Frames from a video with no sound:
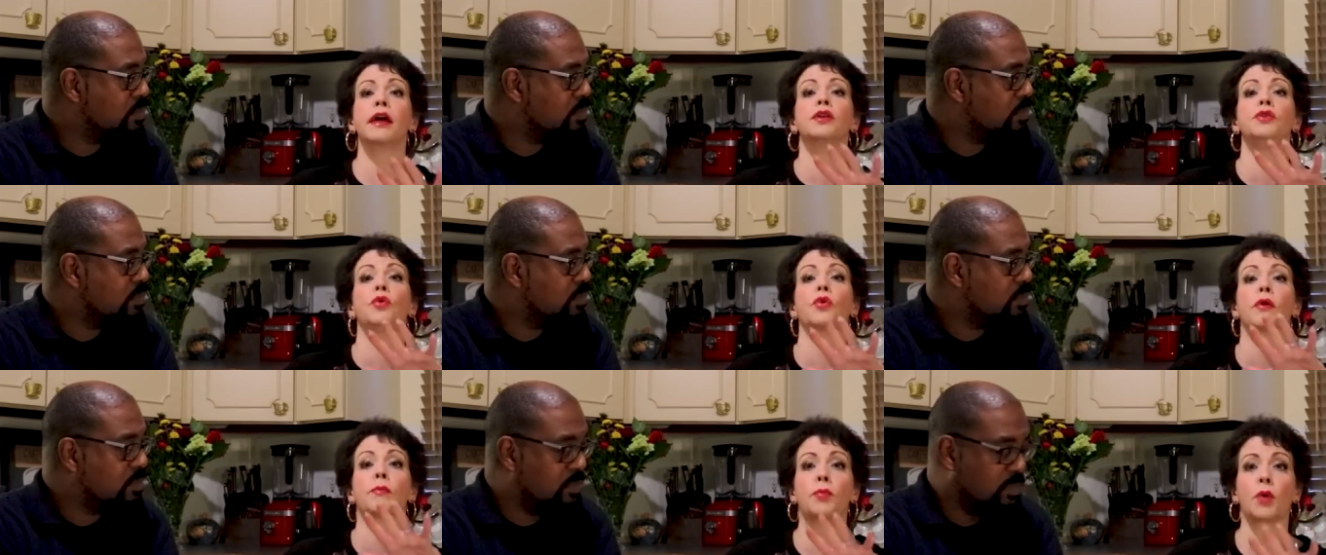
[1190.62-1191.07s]

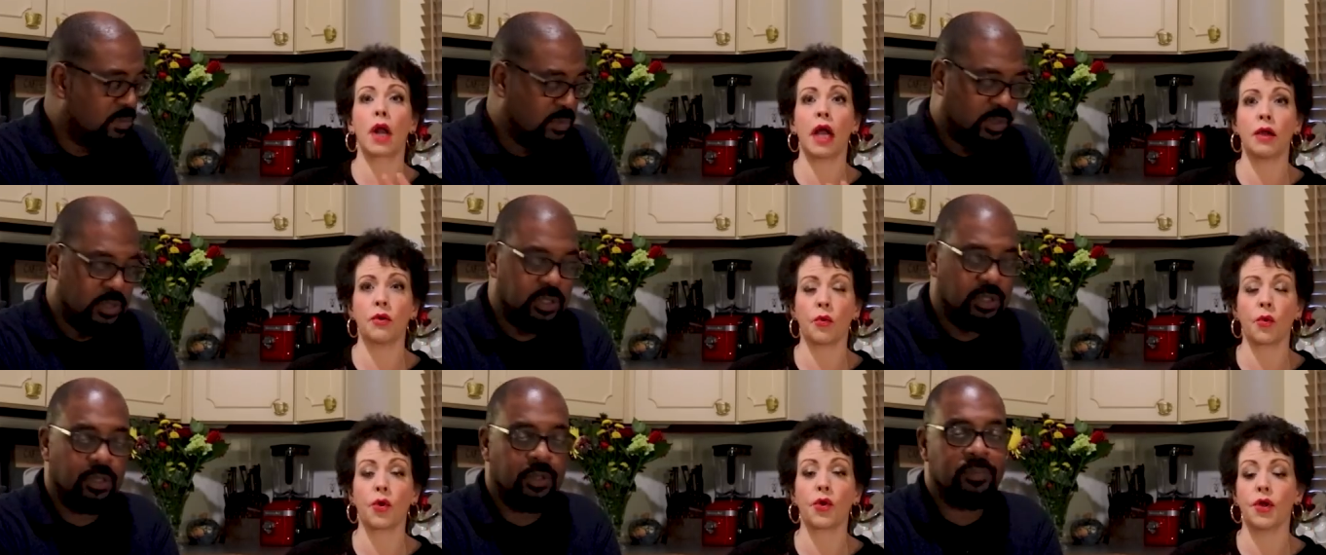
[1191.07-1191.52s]
Speaker 1: that your
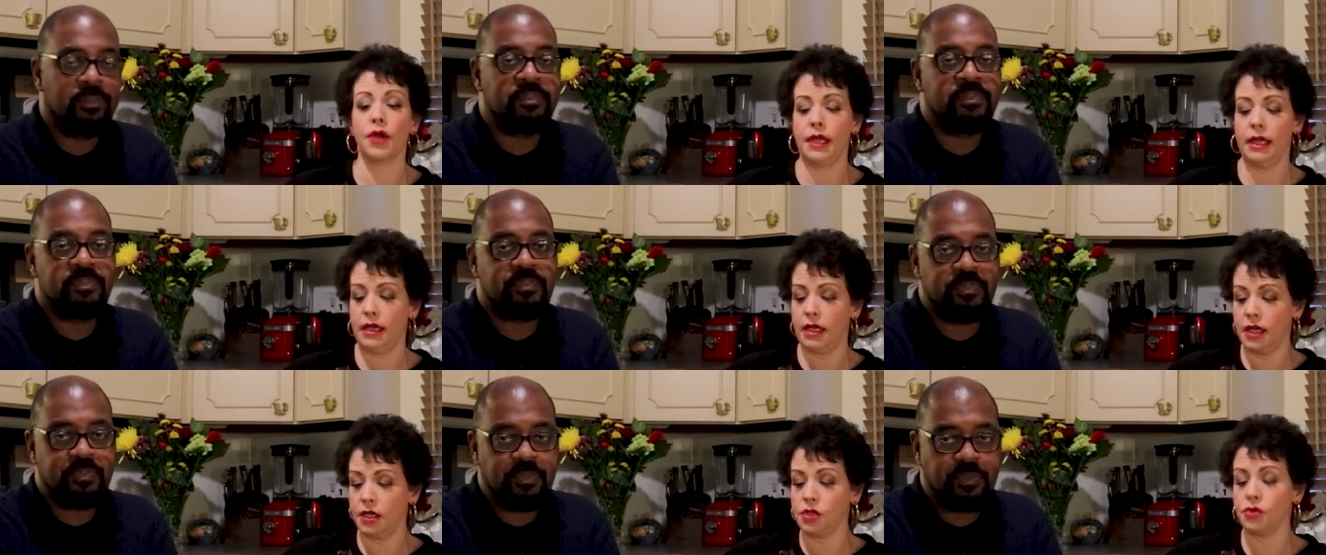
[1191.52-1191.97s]

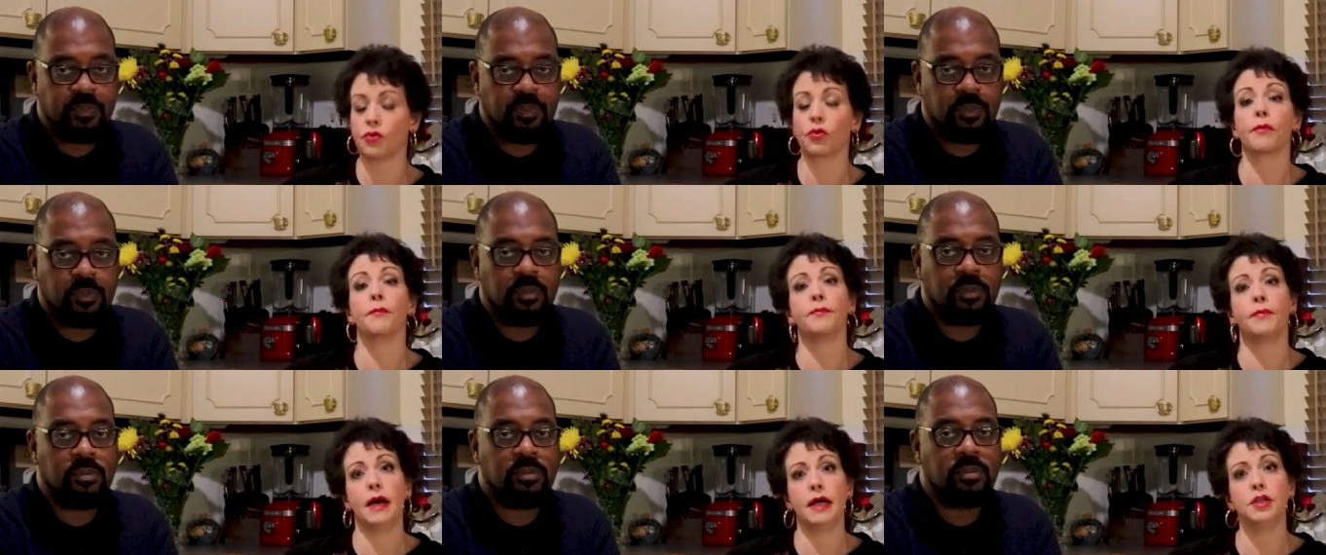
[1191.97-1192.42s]
priority sure. in
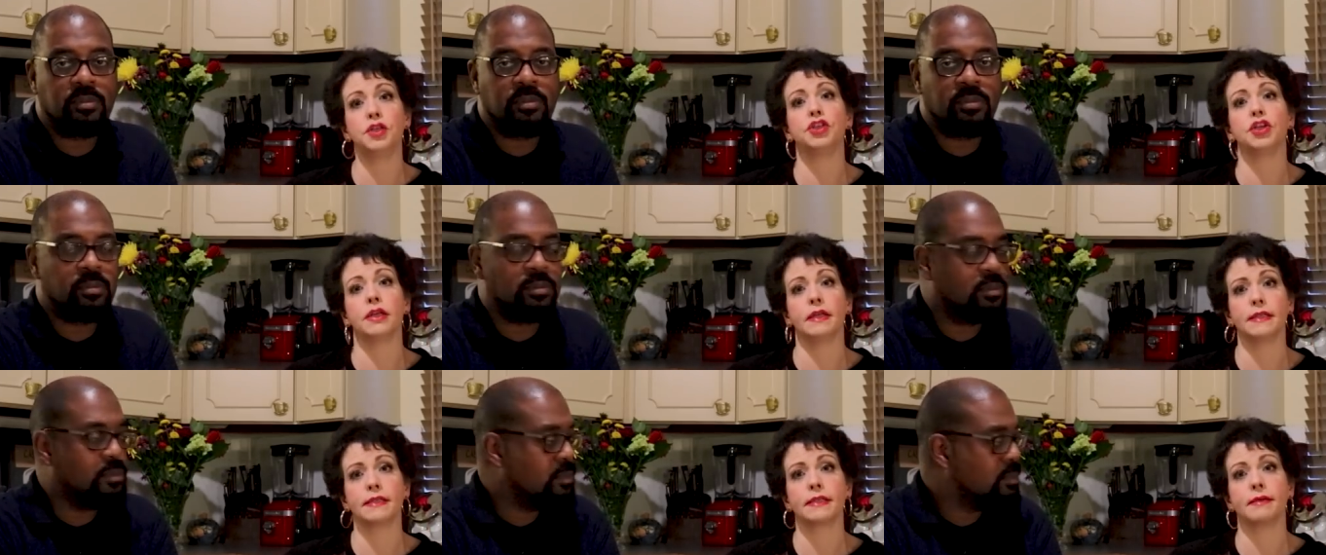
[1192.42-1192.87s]
your
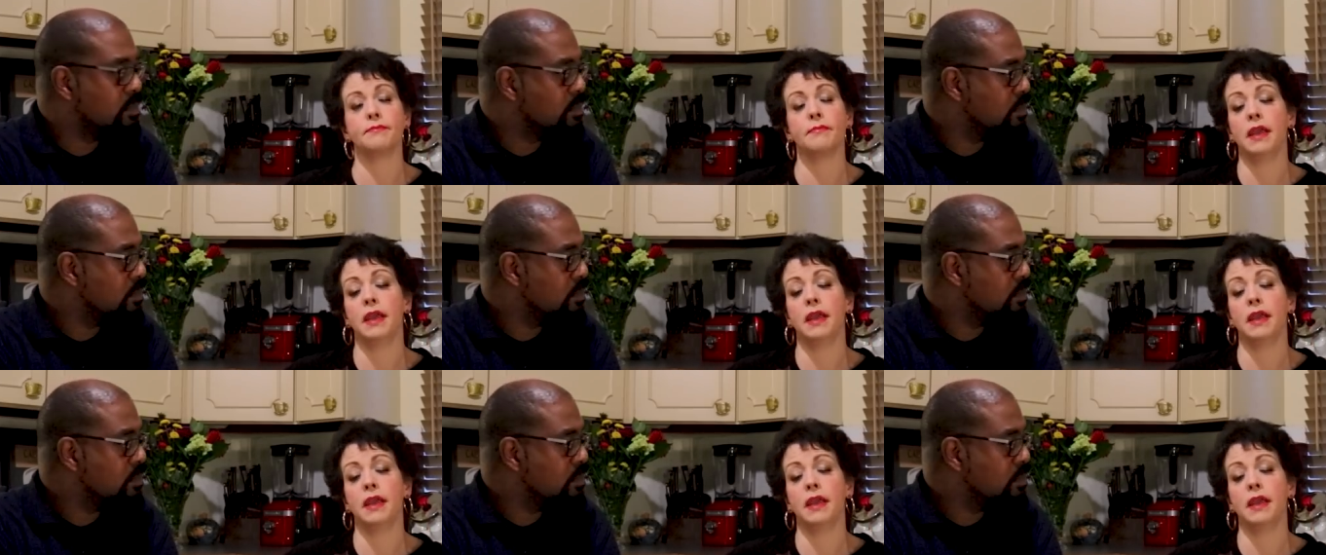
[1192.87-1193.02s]
budget,